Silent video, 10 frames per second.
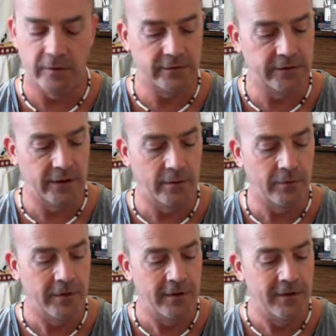
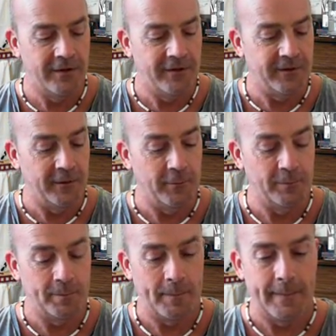that,
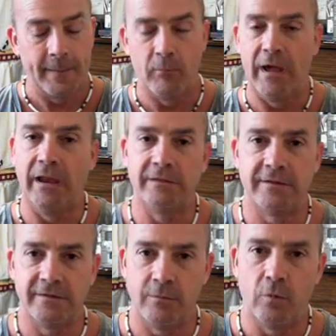
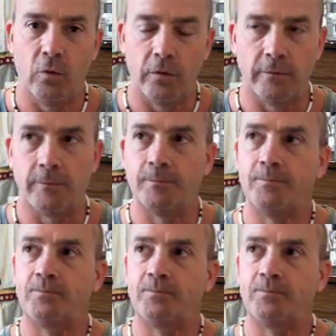balance is important.